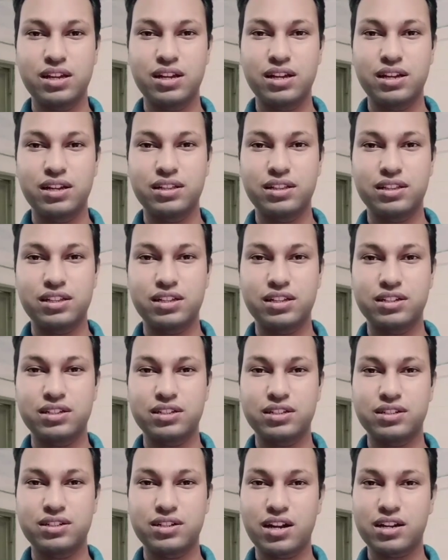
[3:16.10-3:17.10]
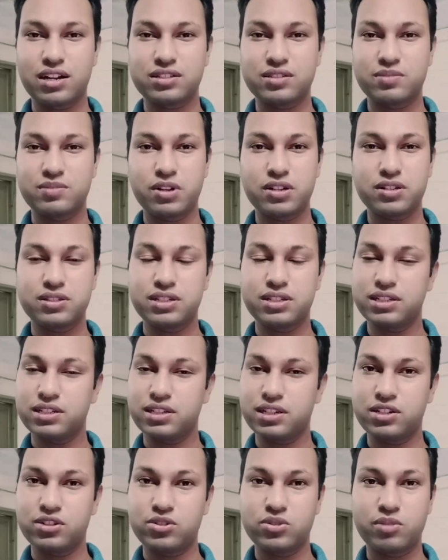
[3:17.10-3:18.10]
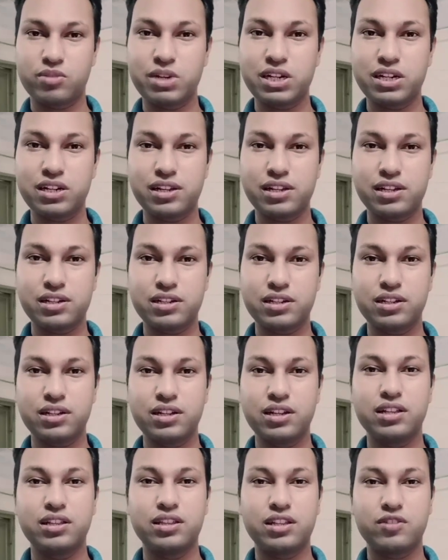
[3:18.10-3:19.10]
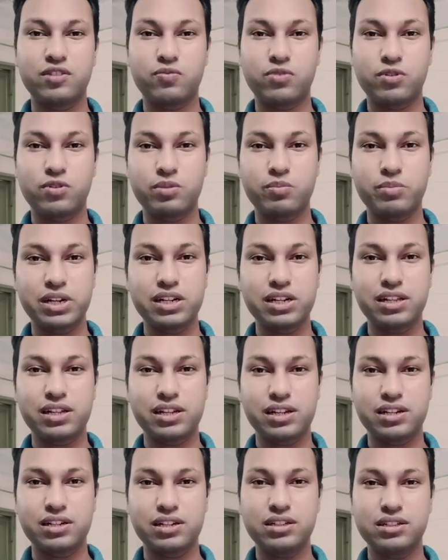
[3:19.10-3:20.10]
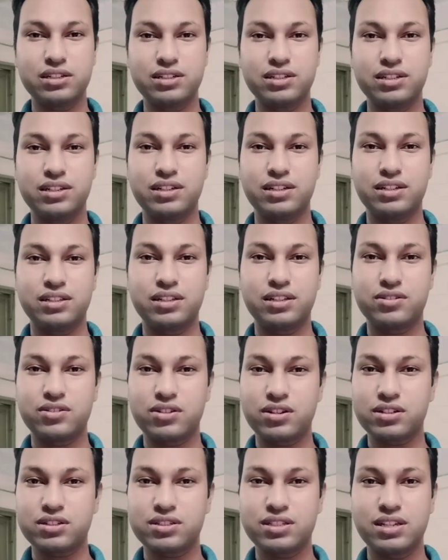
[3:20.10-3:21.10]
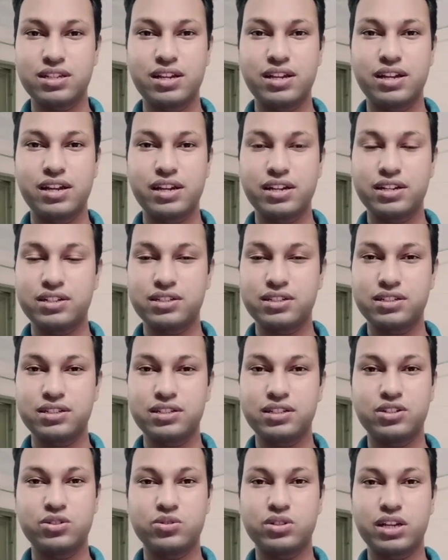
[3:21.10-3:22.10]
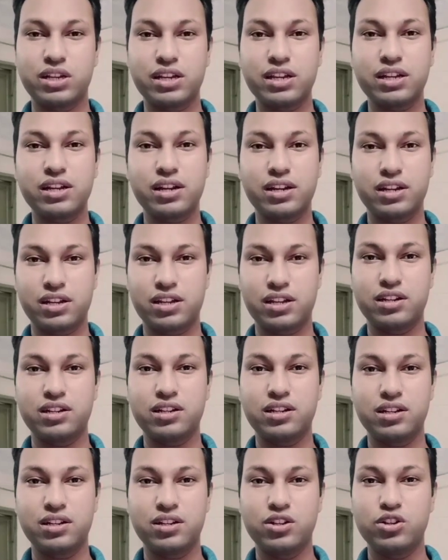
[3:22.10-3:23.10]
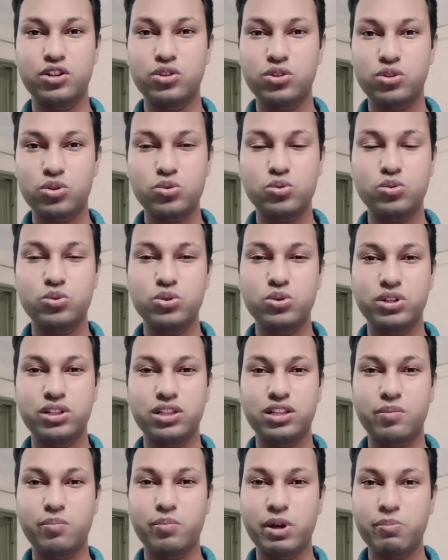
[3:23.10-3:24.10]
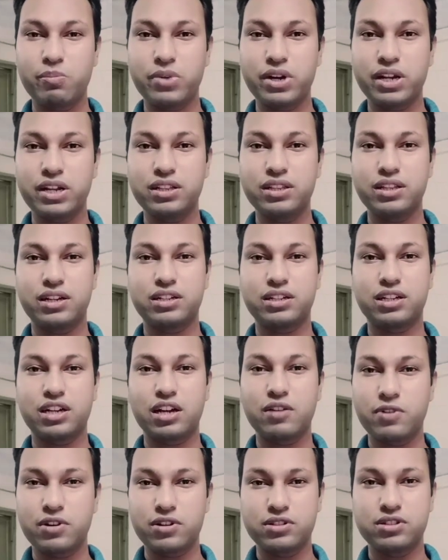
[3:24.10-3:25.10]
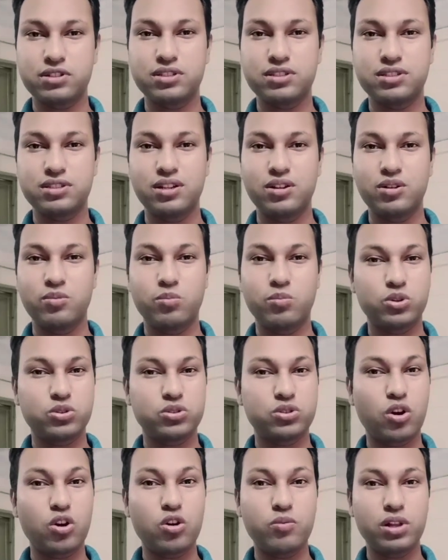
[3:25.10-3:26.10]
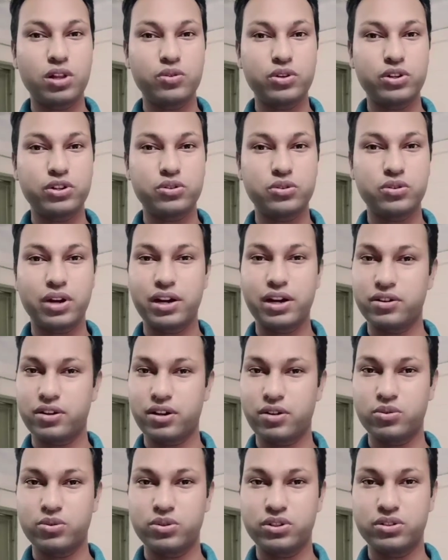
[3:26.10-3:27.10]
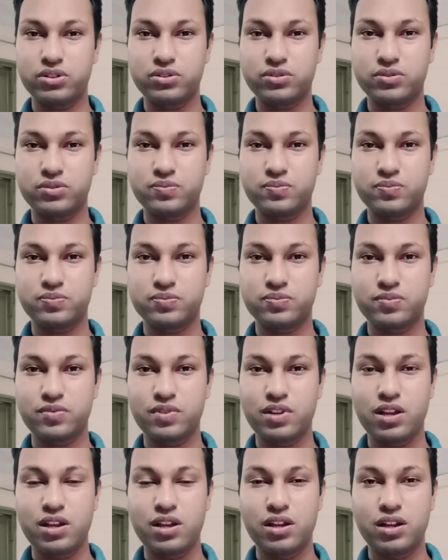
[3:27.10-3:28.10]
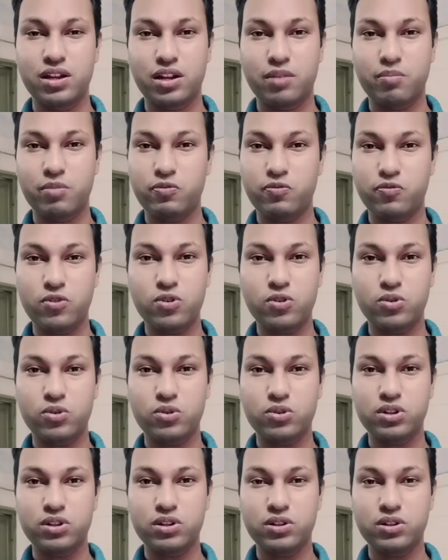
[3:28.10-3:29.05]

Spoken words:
the drugs first enter into the middle ear. Then from the middle ear, the drugs enter into the inner ear through the membrane that covers both oval window and round window. Number four,